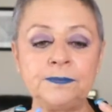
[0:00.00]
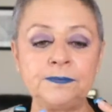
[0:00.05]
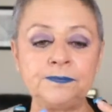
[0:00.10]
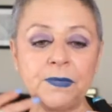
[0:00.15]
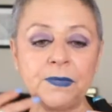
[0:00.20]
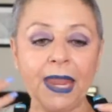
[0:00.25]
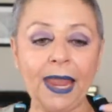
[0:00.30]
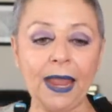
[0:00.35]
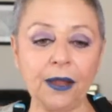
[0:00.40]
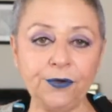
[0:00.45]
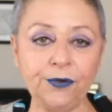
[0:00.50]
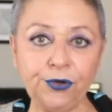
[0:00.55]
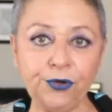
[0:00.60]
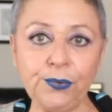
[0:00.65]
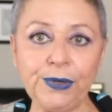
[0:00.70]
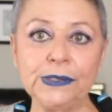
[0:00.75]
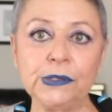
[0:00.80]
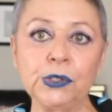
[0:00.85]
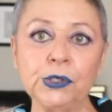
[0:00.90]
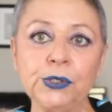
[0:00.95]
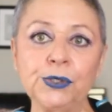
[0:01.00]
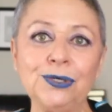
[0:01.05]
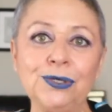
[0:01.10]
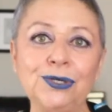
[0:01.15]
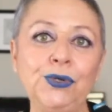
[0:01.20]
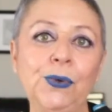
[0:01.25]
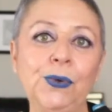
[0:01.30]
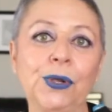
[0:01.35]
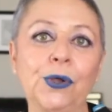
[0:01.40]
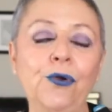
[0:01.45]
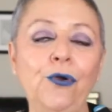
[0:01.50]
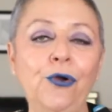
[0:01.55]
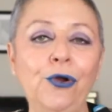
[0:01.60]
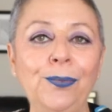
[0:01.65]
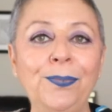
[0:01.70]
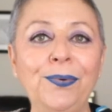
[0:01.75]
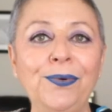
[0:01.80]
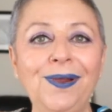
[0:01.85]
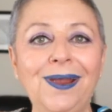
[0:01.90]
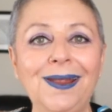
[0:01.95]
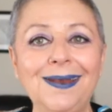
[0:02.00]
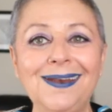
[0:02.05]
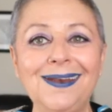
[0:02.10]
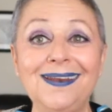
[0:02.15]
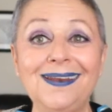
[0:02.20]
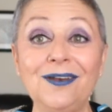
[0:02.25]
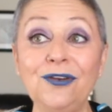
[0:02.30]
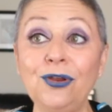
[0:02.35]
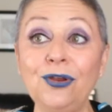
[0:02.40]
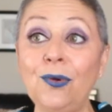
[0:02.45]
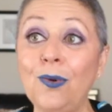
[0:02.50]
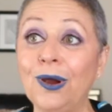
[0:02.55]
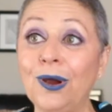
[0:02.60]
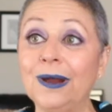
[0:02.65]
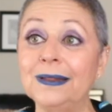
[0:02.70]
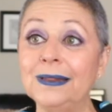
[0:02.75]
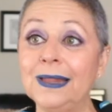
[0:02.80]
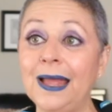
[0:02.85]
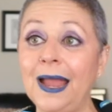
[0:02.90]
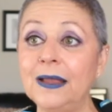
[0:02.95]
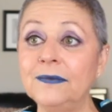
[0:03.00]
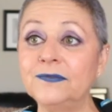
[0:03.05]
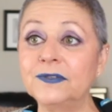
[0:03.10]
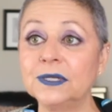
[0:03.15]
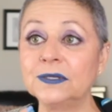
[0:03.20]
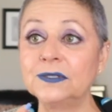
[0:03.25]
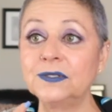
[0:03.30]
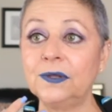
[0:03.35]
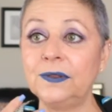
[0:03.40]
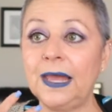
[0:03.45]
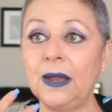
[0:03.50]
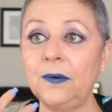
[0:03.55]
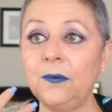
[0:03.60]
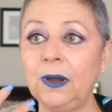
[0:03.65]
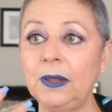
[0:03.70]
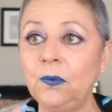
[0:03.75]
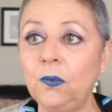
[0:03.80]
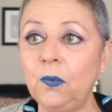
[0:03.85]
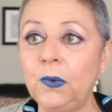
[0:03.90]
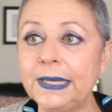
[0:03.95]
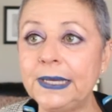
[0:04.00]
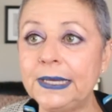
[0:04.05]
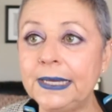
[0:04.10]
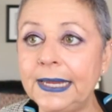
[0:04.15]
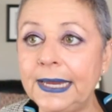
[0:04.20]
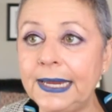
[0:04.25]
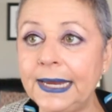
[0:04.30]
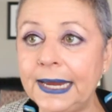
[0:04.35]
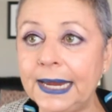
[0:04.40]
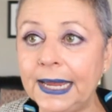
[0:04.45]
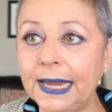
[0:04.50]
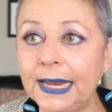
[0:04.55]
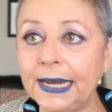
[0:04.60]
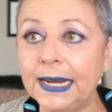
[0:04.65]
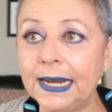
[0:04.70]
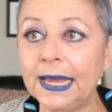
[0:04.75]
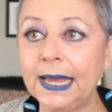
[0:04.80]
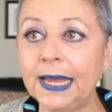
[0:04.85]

how do we learn to incorporate it into our lives so that way we can.